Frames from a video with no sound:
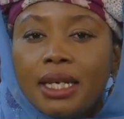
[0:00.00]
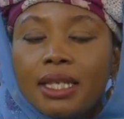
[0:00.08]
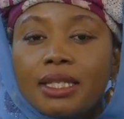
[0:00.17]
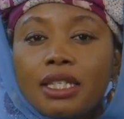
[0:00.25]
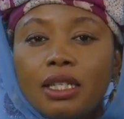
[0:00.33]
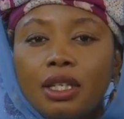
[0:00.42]

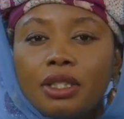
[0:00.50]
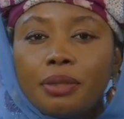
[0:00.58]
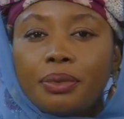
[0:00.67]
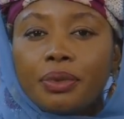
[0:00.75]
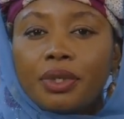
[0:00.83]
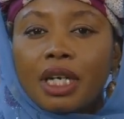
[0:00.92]
Still on the
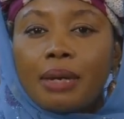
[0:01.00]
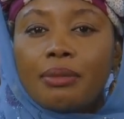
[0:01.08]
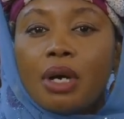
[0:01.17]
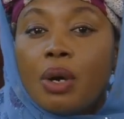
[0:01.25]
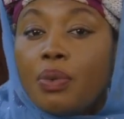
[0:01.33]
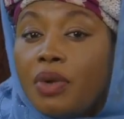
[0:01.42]
program,
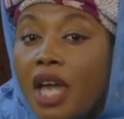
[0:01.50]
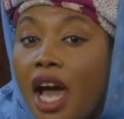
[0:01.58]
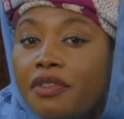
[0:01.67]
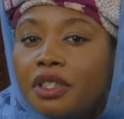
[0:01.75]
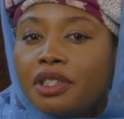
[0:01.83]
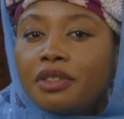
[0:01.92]
we
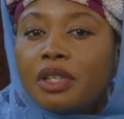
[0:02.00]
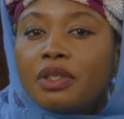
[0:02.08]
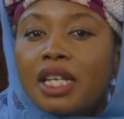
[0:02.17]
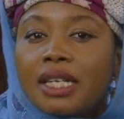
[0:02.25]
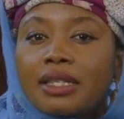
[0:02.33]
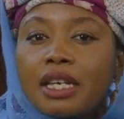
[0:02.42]
have other
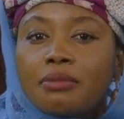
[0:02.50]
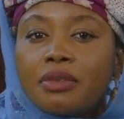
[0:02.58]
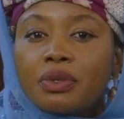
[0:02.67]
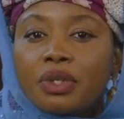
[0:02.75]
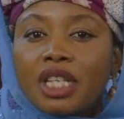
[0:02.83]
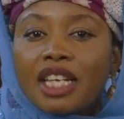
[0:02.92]
regular
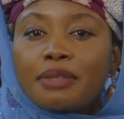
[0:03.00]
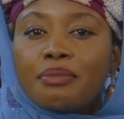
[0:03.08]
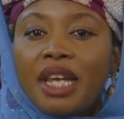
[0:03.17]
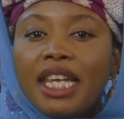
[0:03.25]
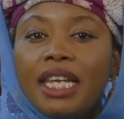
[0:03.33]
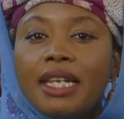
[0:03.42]
segments such as
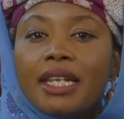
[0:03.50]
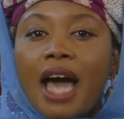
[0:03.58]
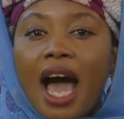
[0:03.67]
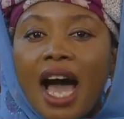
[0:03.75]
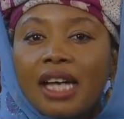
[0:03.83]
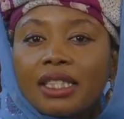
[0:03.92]
Making the
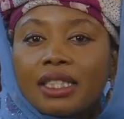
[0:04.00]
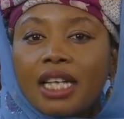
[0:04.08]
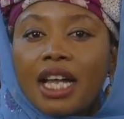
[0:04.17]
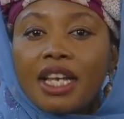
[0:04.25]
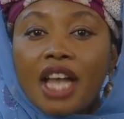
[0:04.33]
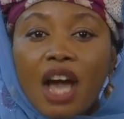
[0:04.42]
Hajj
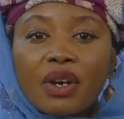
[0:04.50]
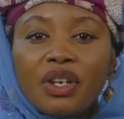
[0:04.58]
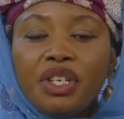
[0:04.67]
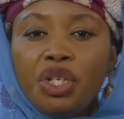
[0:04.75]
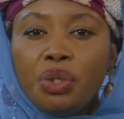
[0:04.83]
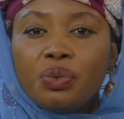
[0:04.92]
and
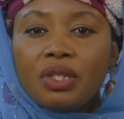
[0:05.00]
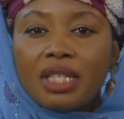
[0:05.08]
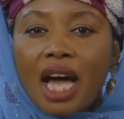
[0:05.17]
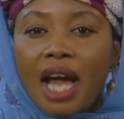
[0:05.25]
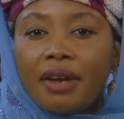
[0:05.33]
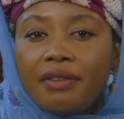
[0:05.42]
NAHCON News
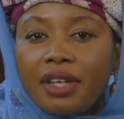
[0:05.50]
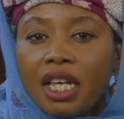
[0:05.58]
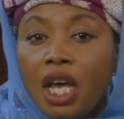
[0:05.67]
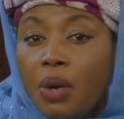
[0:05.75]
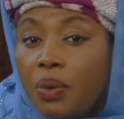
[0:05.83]
Diary,